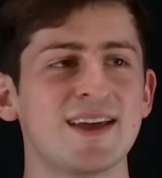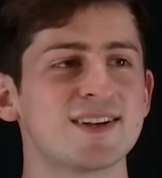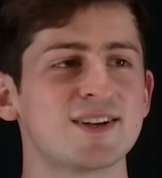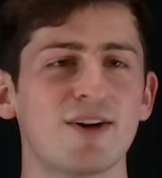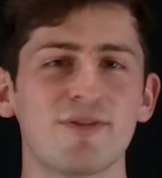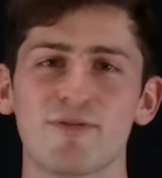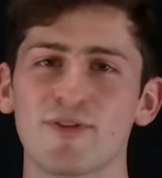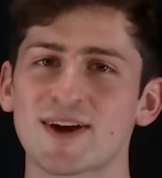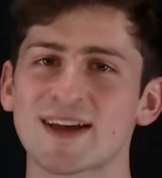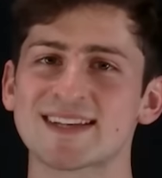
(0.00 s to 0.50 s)

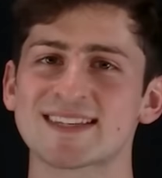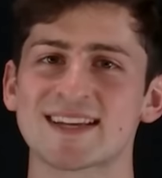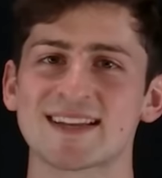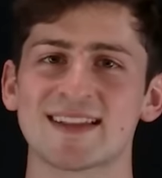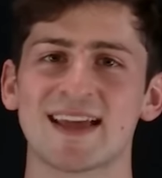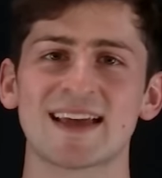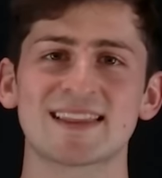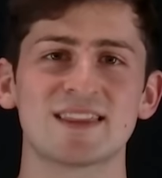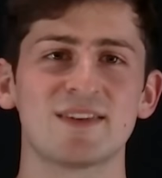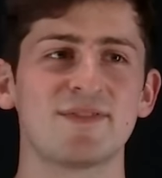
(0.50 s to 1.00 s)
Don't forget to
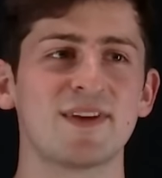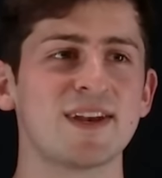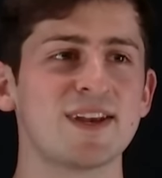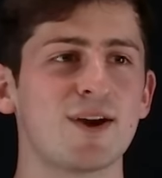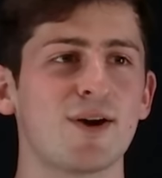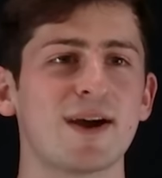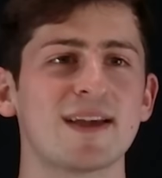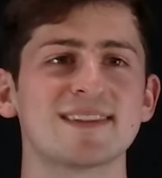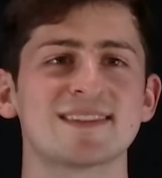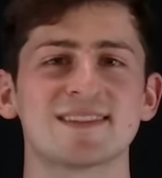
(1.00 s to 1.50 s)
like the
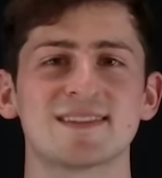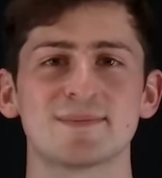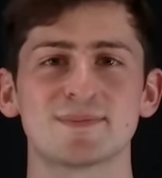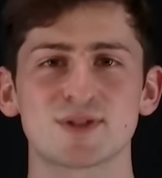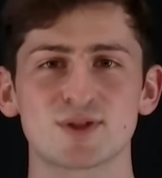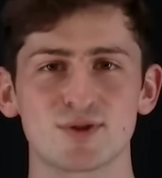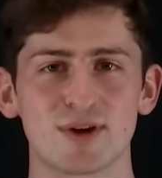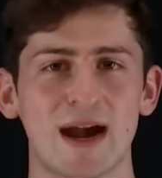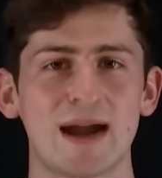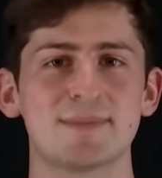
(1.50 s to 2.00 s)
video and
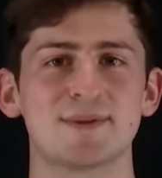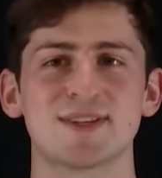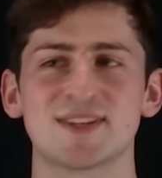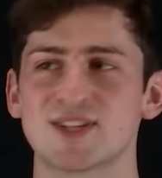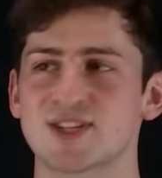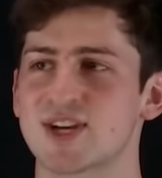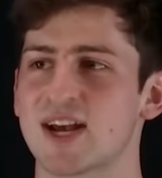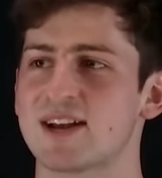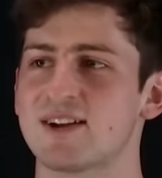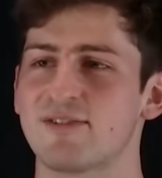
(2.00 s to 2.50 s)
subscribe to
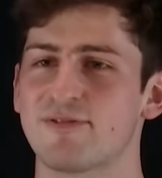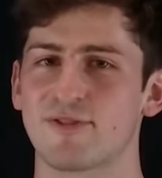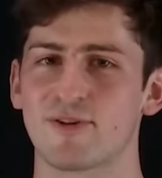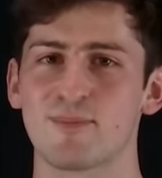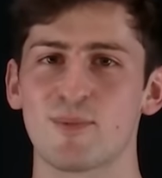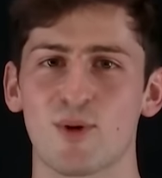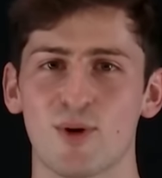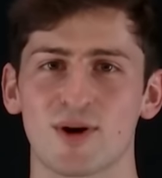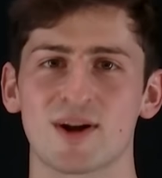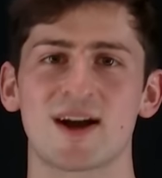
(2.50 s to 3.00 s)
the channel for
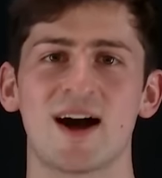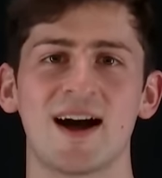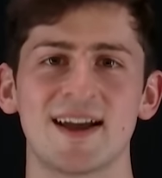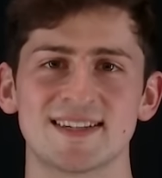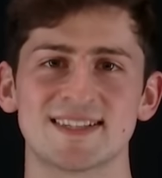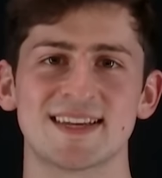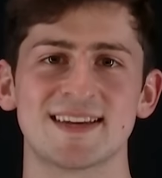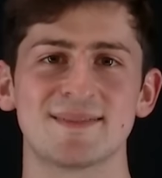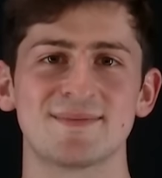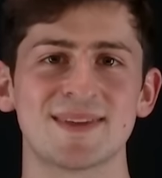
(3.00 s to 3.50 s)
more
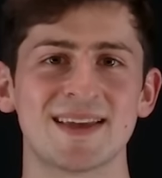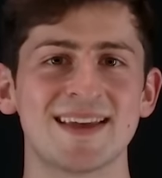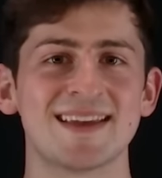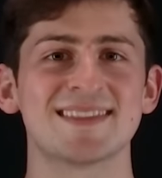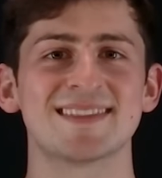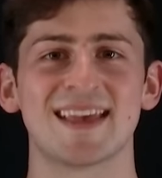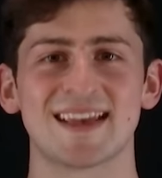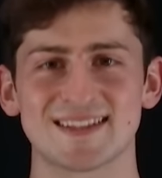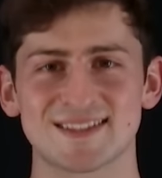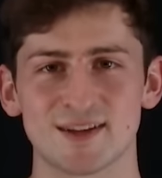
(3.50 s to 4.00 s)
content.
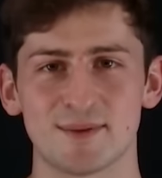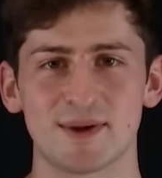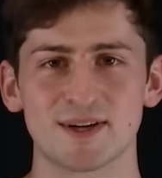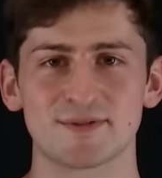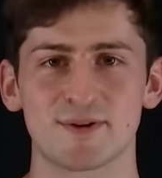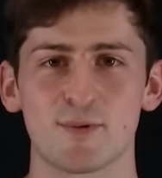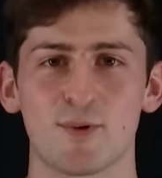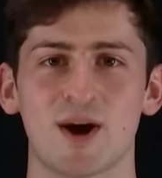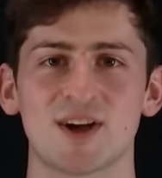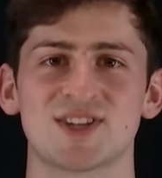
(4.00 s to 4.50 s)
Thanks so
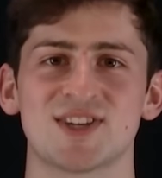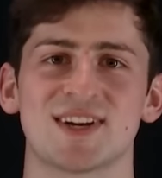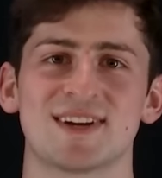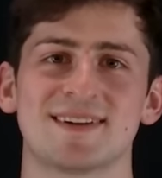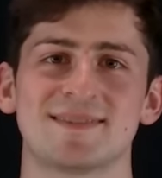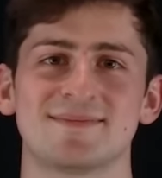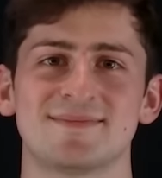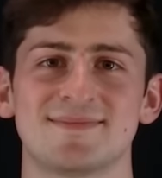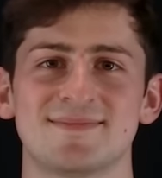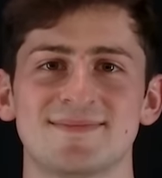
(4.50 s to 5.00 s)
much for
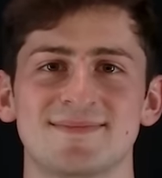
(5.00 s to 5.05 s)
watching.